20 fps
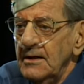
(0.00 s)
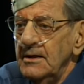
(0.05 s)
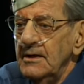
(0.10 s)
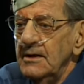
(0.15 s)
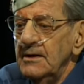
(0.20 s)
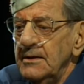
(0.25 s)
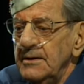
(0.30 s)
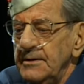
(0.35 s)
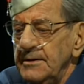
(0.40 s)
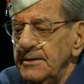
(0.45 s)

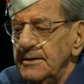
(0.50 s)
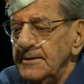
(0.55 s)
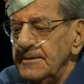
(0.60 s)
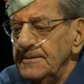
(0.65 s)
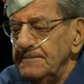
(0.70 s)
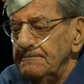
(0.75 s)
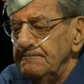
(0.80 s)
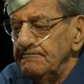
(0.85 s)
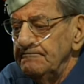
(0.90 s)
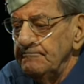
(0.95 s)
and uh,
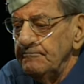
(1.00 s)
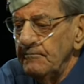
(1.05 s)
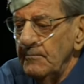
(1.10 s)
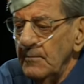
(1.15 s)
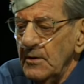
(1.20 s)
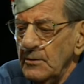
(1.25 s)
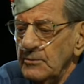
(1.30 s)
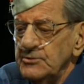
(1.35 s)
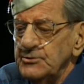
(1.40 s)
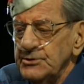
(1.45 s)

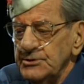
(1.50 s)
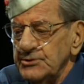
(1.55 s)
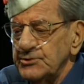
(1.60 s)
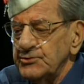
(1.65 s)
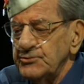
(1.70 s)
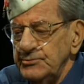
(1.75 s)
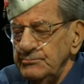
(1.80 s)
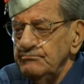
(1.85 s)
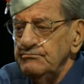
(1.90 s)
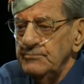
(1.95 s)
but just
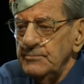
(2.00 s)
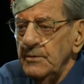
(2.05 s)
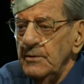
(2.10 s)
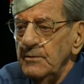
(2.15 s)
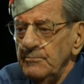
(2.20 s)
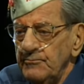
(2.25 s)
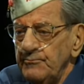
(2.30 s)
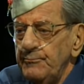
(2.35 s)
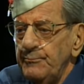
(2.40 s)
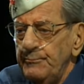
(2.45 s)

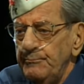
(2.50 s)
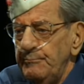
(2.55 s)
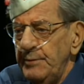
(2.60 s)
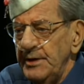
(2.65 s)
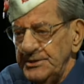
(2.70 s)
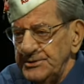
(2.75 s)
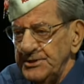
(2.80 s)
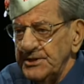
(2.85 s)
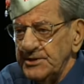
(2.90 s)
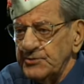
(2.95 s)

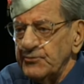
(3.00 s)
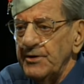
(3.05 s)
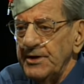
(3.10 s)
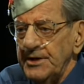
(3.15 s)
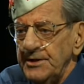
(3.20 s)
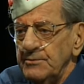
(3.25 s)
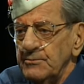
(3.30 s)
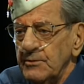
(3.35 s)
basic training,